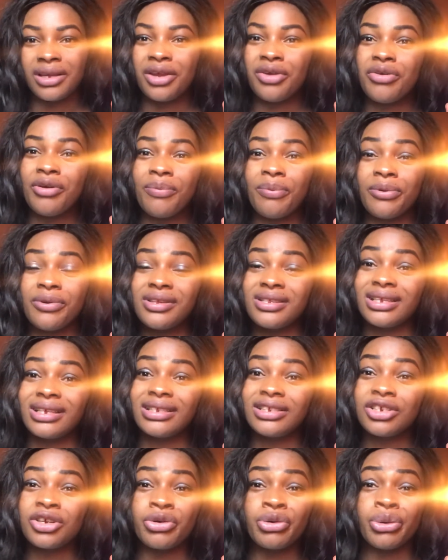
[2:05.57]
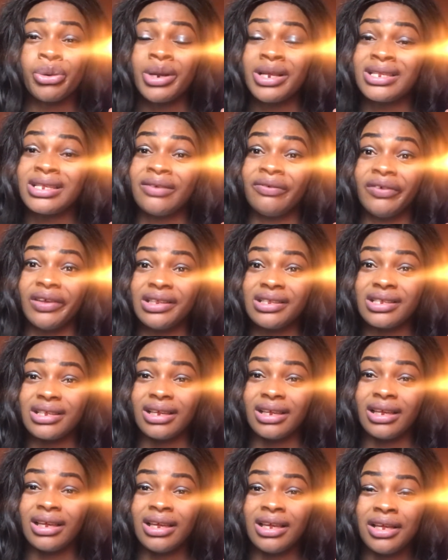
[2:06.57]
It represents
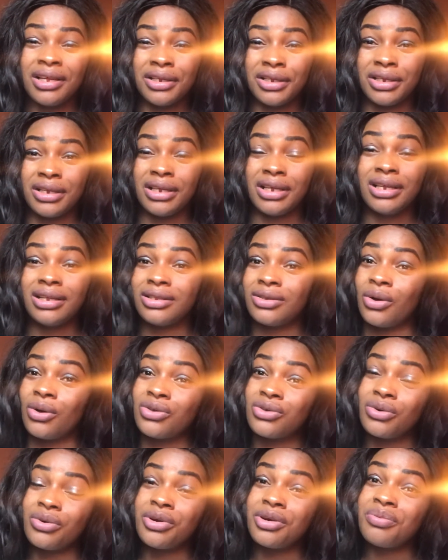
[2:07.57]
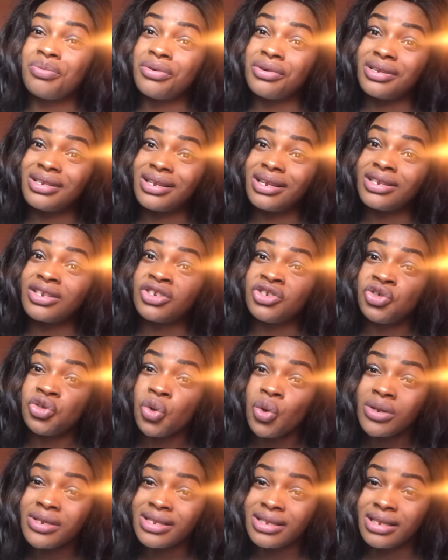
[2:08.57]
creativity. It also represents
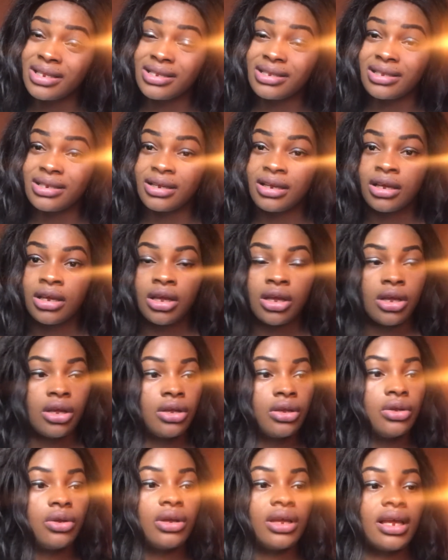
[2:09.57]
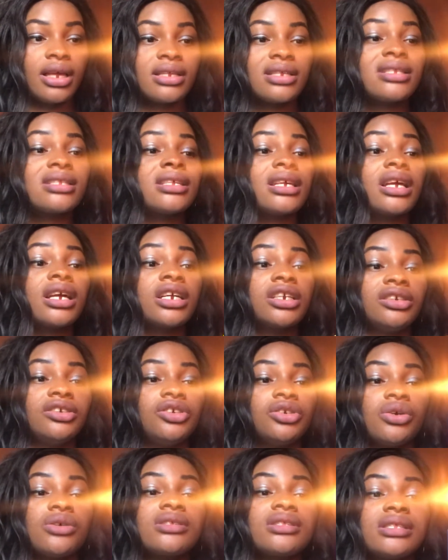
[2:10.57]
justice. You can seek
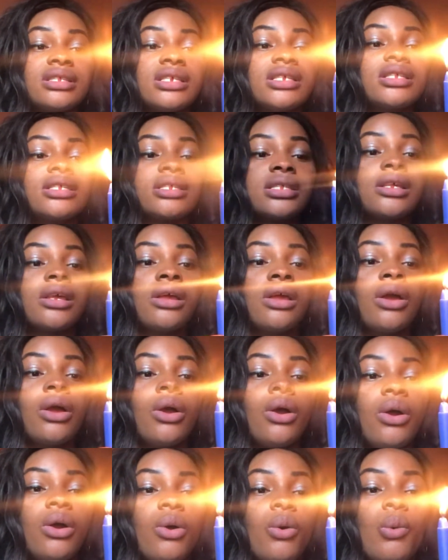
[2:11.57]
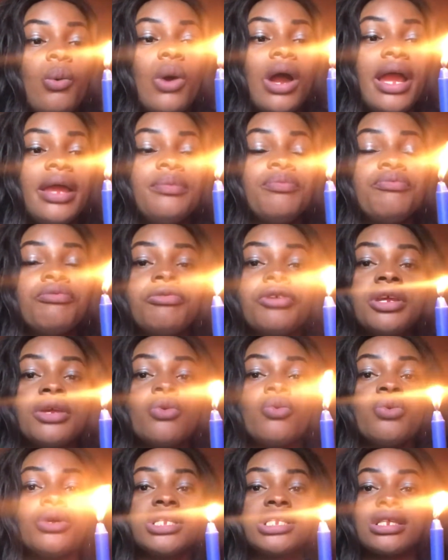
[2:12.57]
justice while
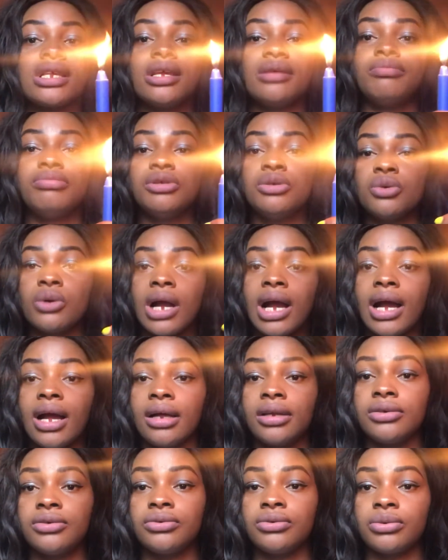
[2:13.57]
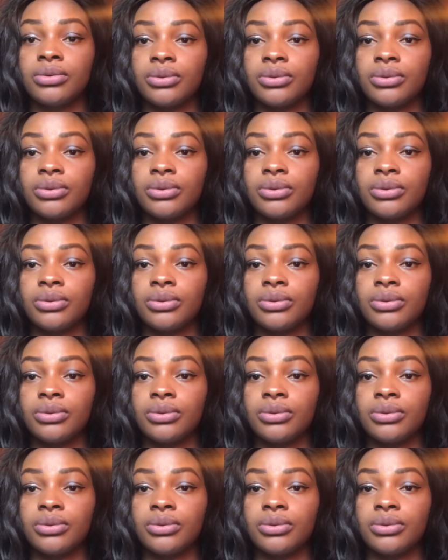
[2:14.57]
praying with a blue candle.